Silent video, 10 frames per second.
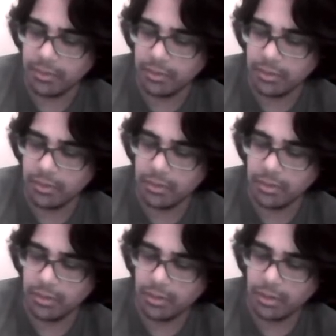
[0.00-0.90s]

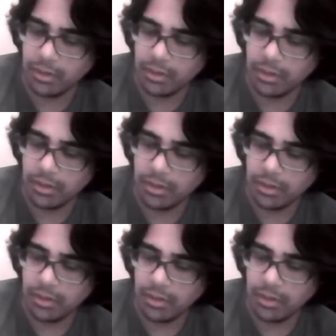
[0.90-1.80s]

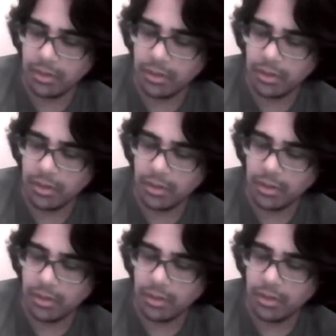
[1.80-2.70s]

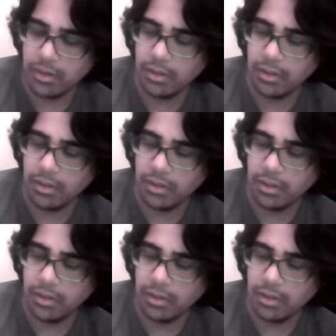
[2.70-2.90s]
No one is speaking in this clip.